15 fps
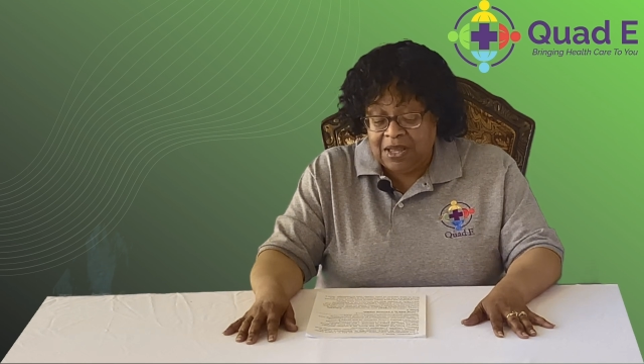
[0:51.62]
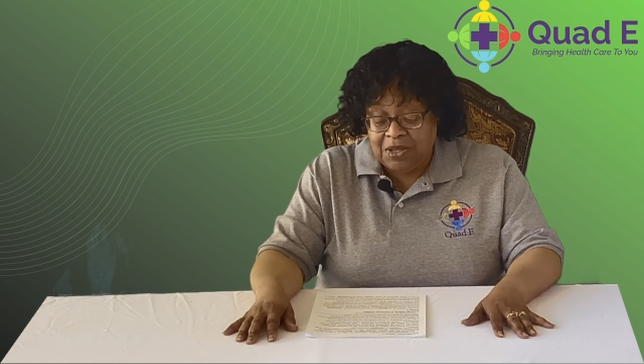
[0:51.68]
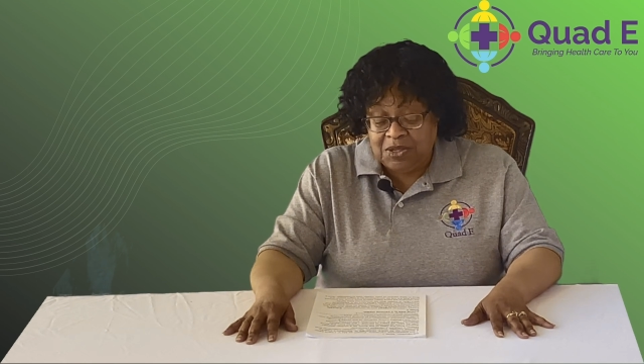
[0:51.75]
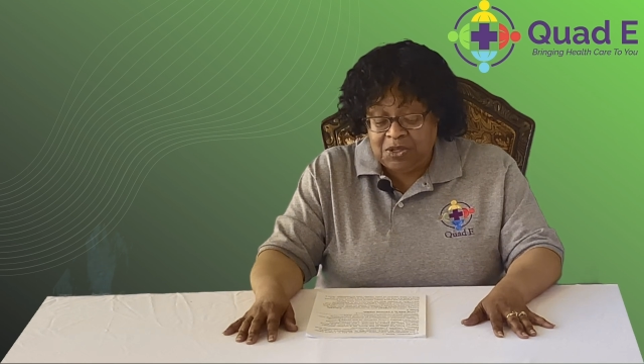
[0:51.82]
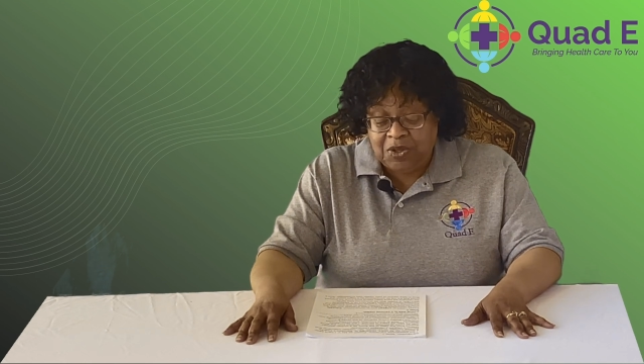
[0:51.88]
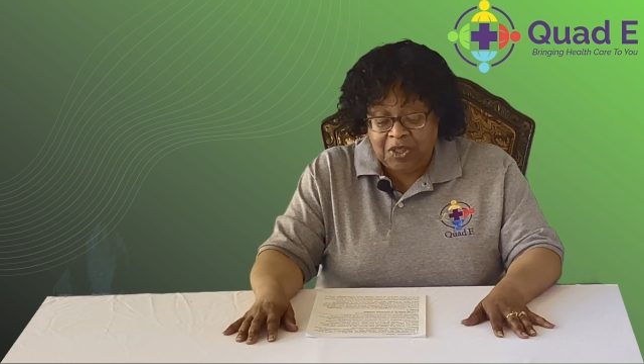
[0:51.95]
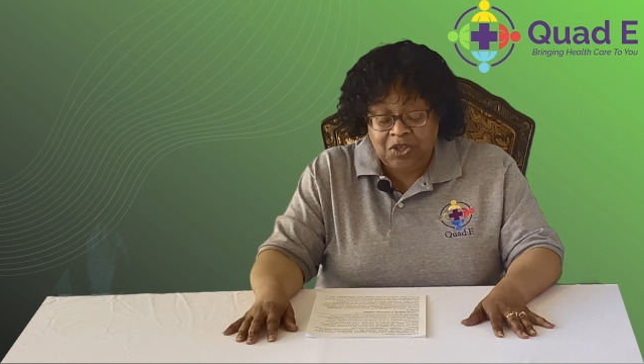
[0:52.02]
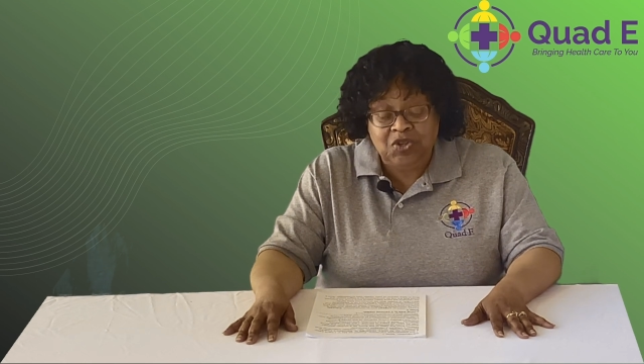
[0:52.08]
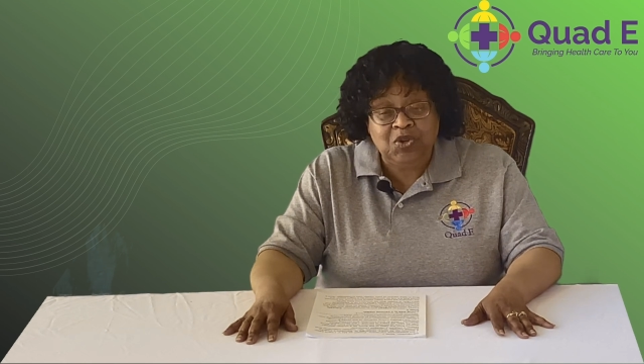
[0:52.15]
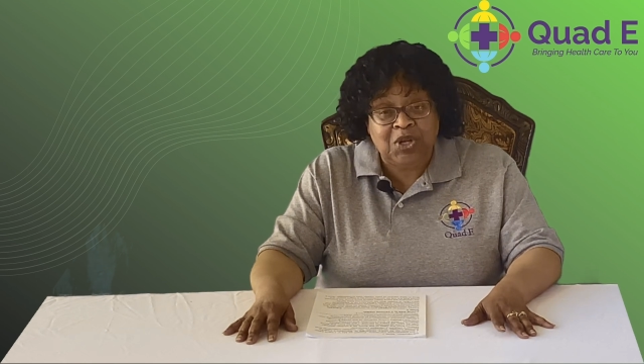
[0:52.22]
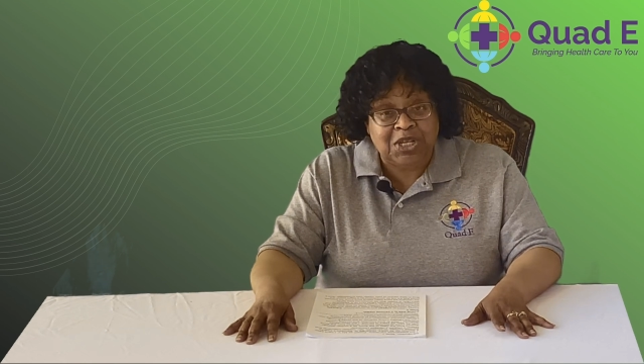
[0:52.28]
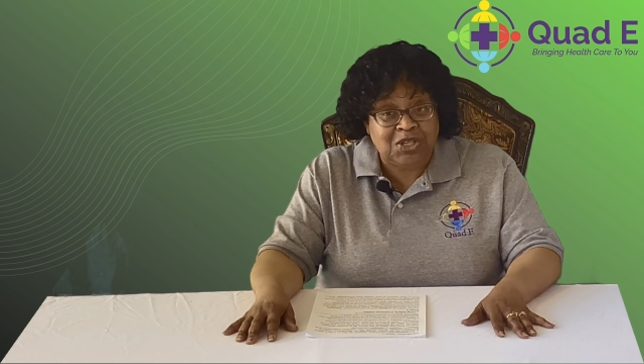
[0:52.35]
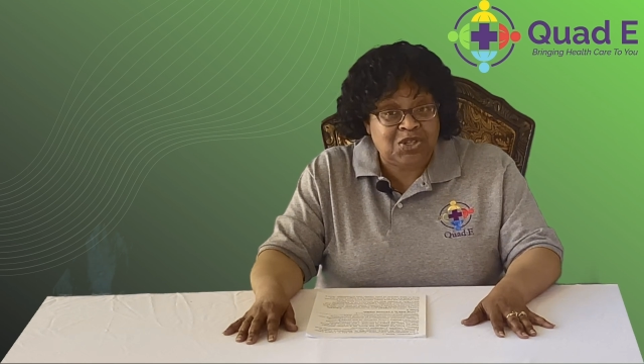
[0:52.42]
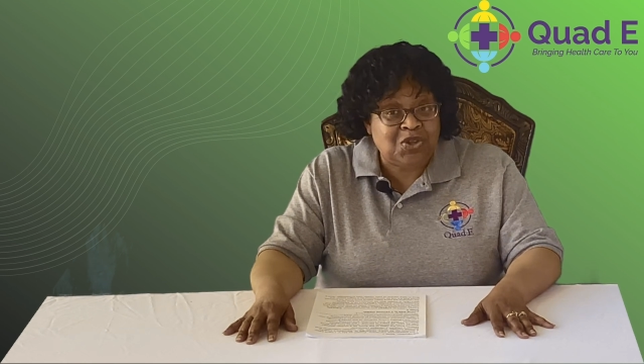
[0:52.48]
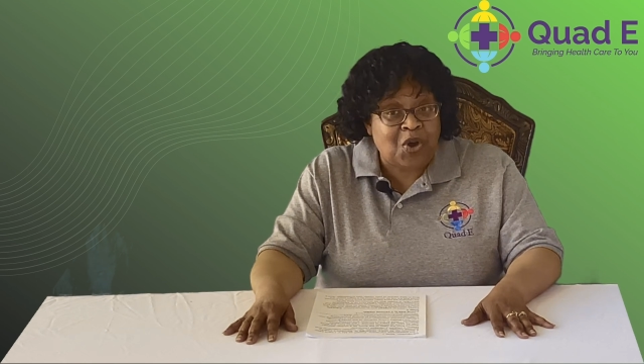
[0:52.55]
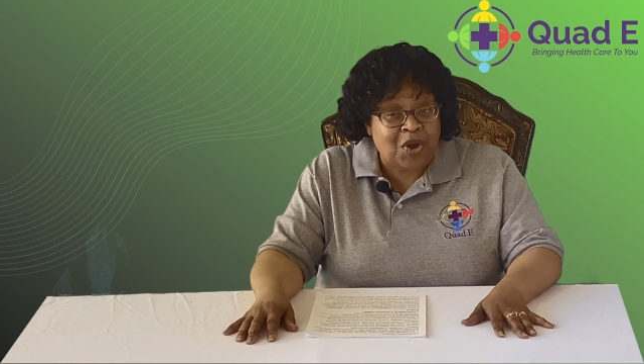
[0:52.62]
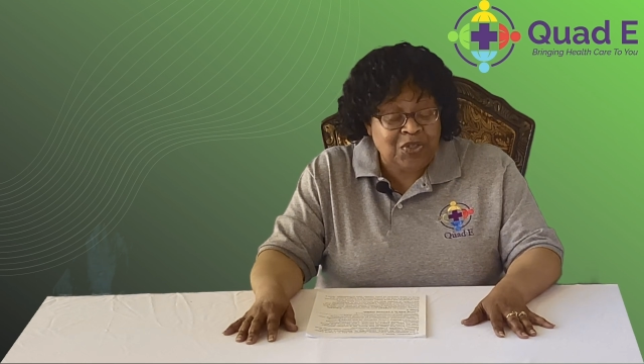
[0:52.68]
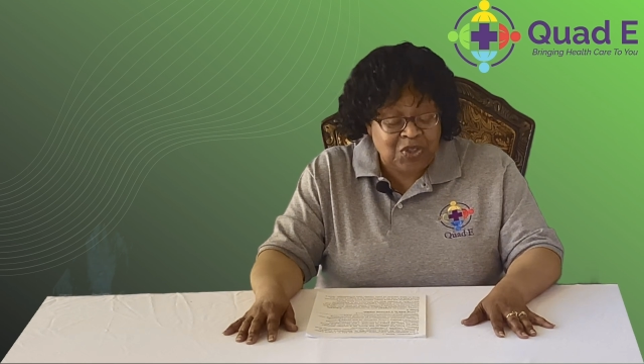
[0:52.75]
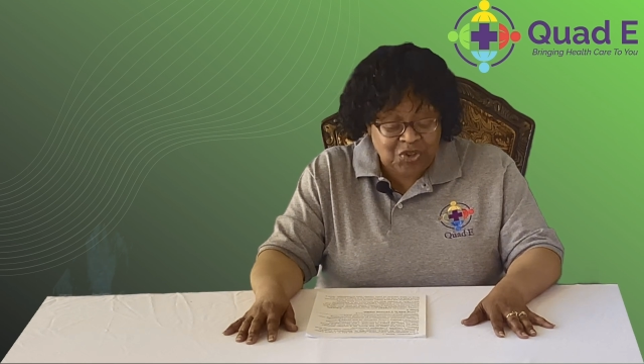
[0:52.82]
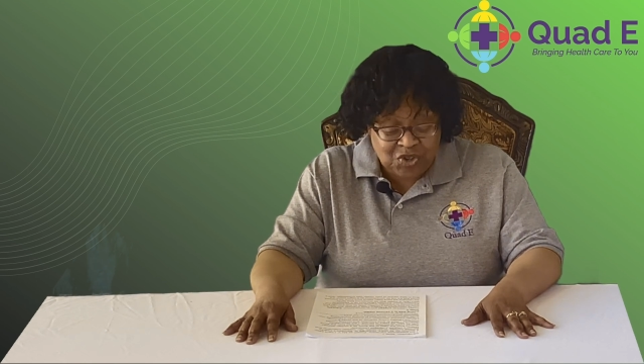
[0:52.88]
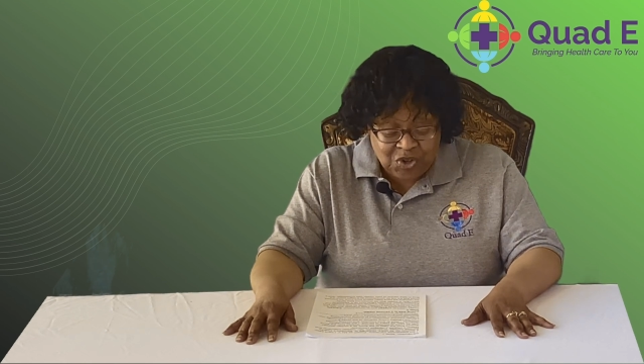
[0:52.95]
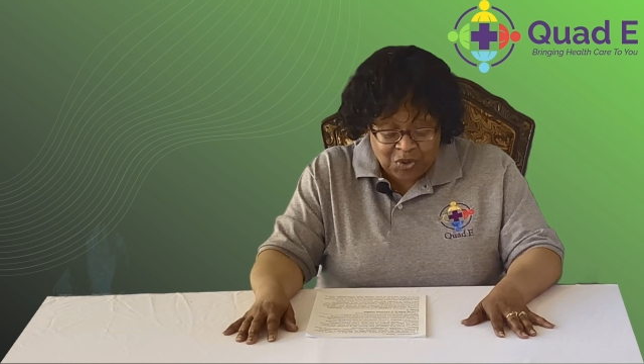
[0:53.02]
so that you can
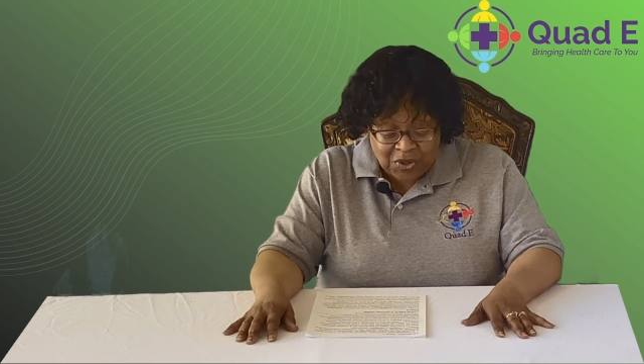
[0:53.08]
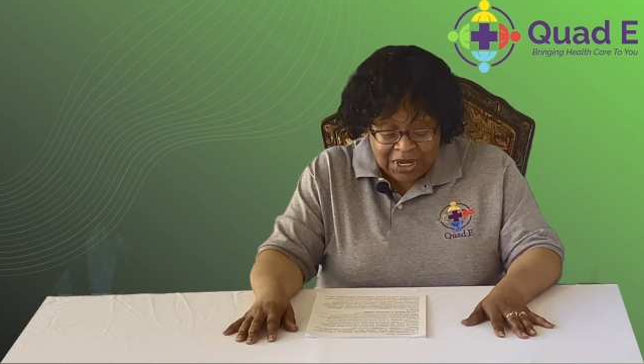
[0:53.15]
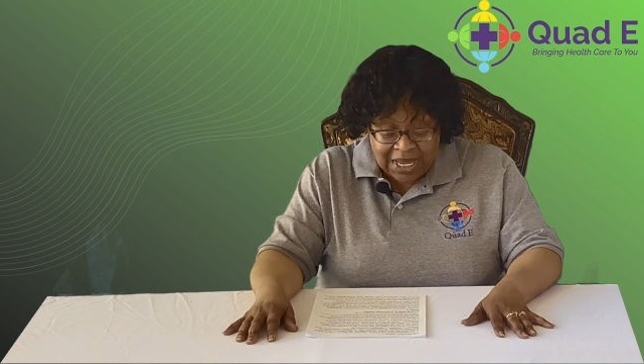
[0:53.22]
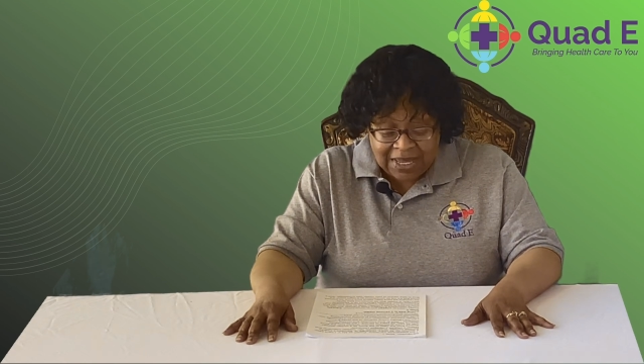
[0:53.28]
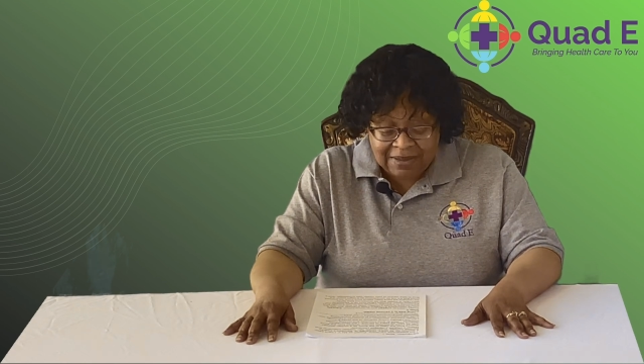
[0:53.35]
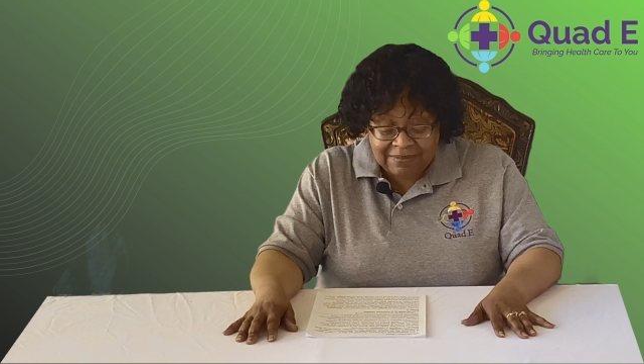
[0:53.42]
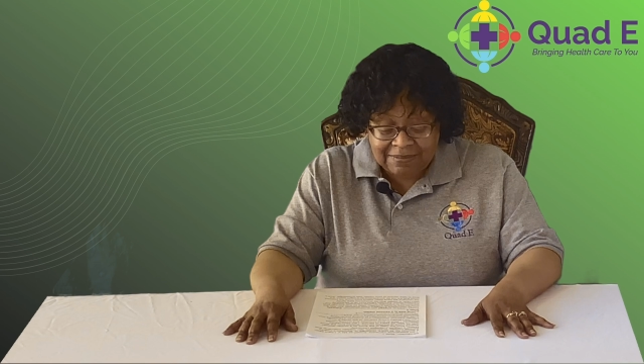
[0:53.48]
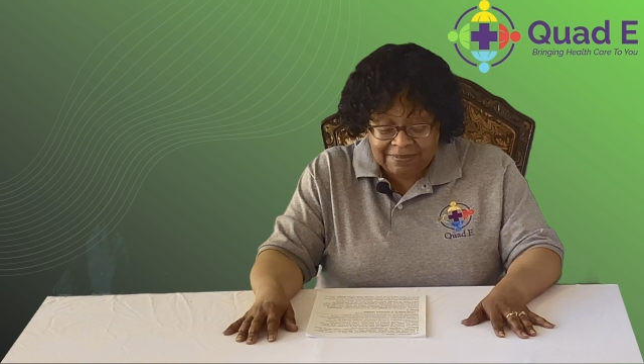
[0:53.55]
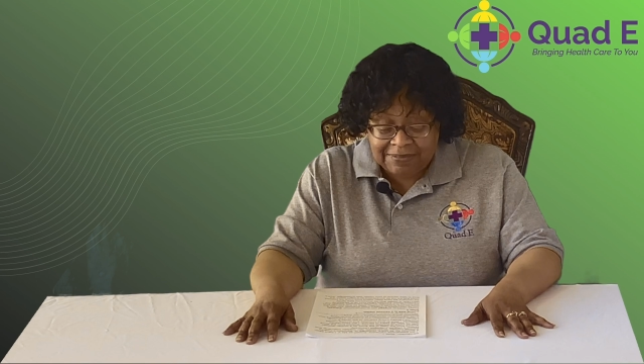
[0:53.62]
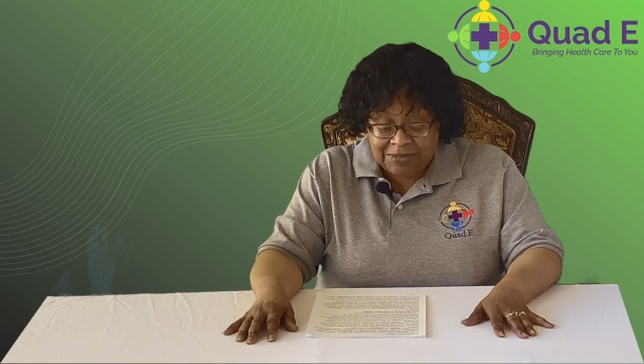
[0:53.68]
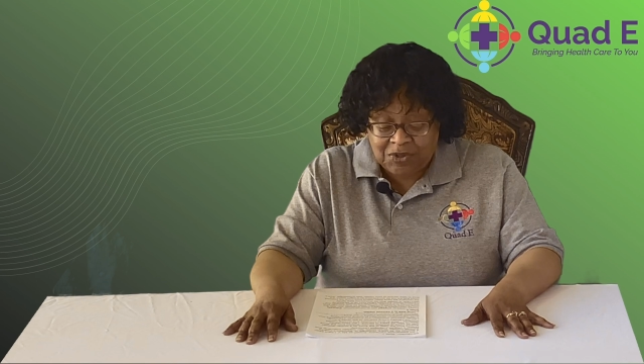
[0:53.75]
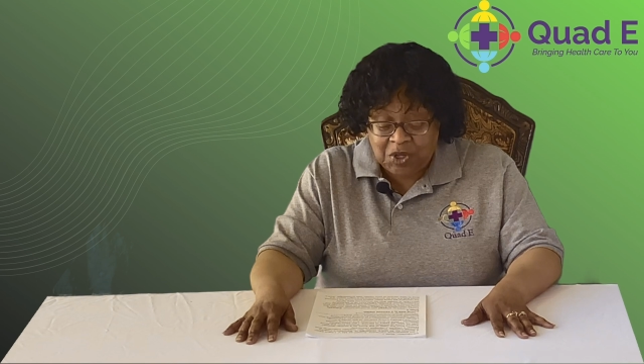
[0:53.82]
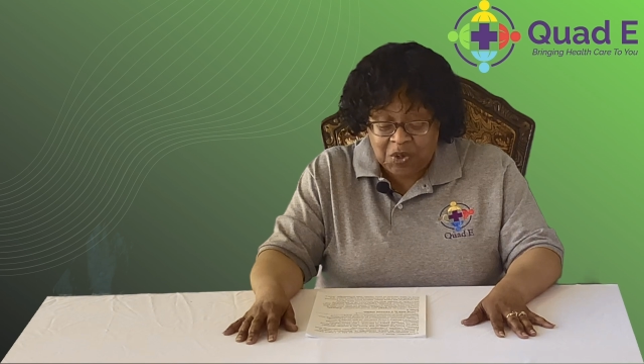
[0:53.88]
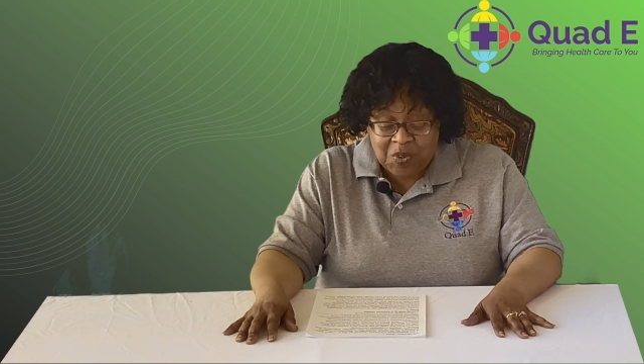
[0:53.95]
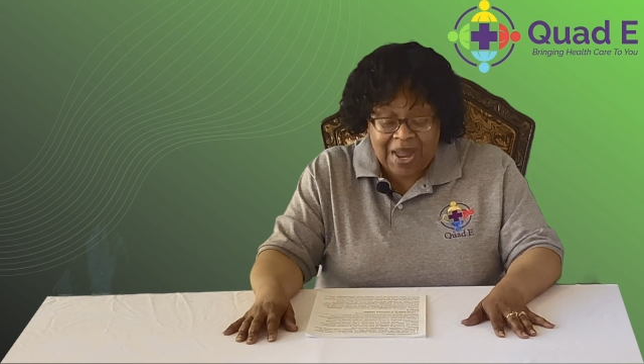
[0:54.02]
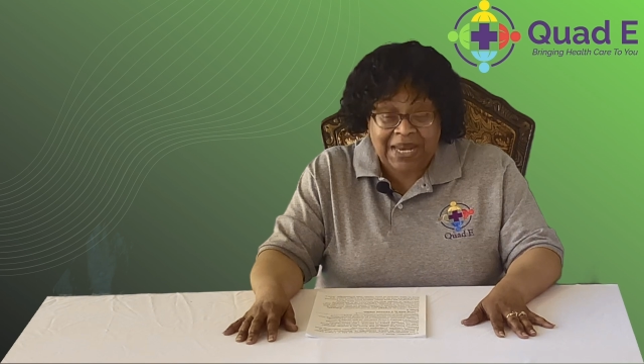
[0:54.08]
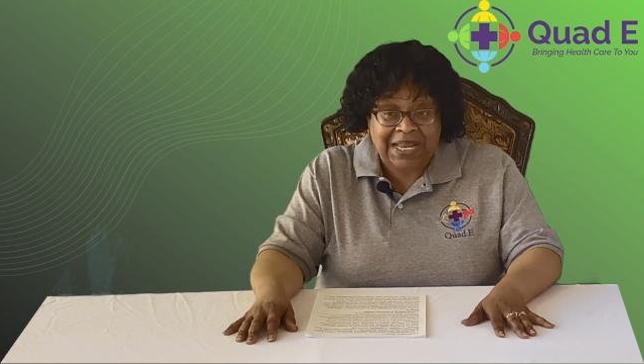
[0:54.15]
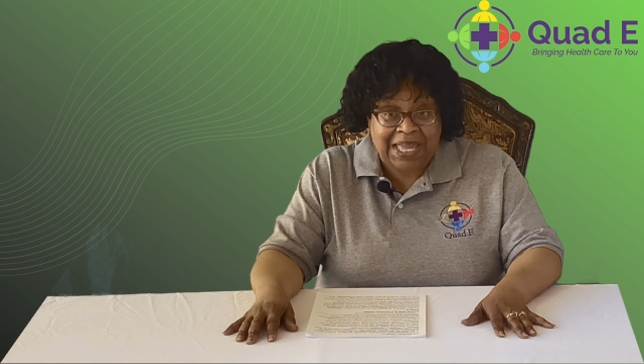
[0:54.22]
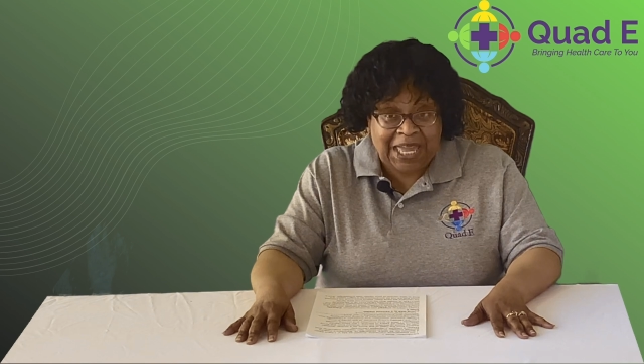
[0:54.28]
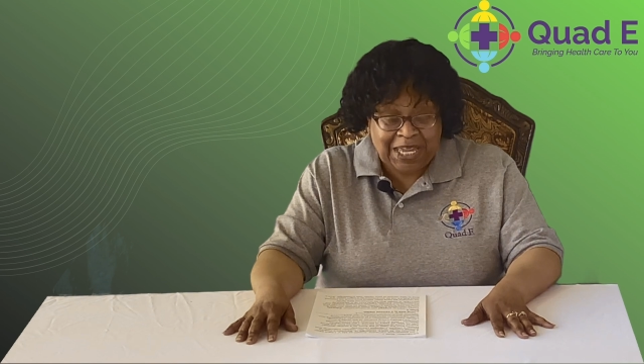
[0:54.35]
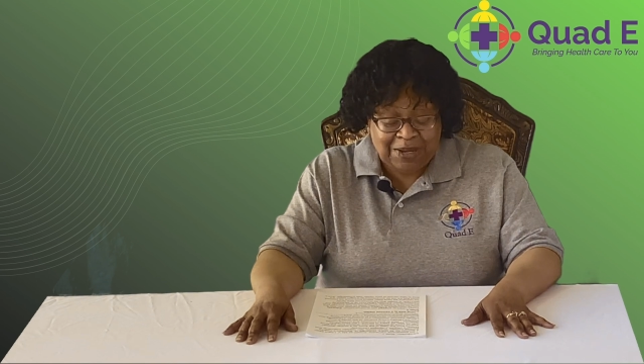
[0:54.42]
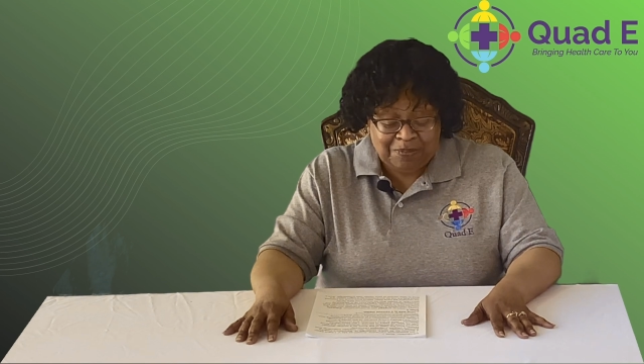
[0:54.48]
start the journey to
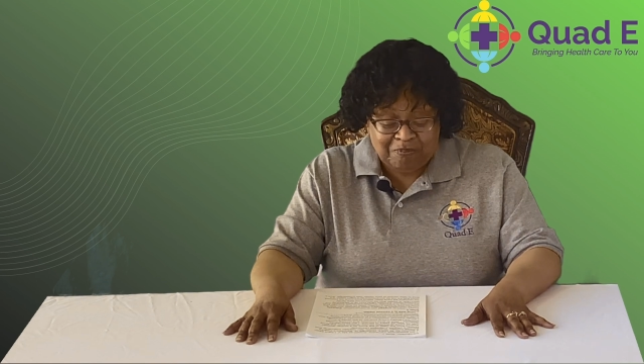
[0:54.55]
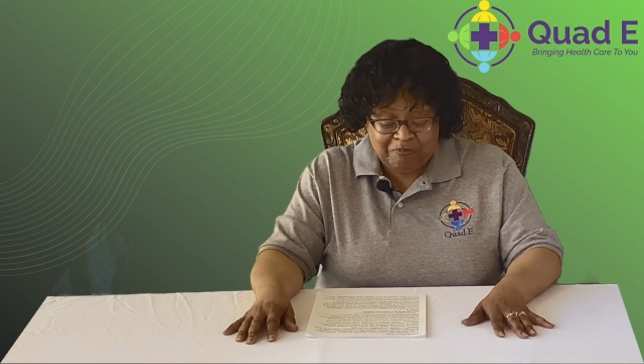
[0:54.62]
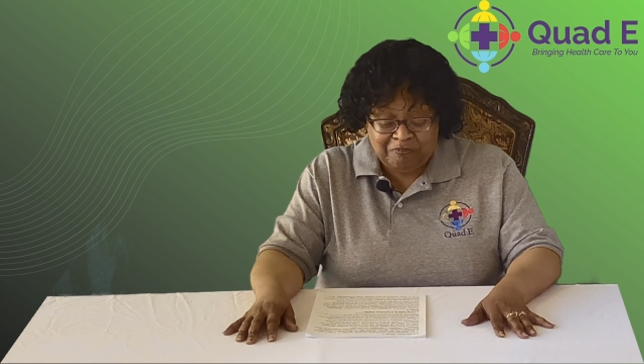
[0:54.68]
eradicate.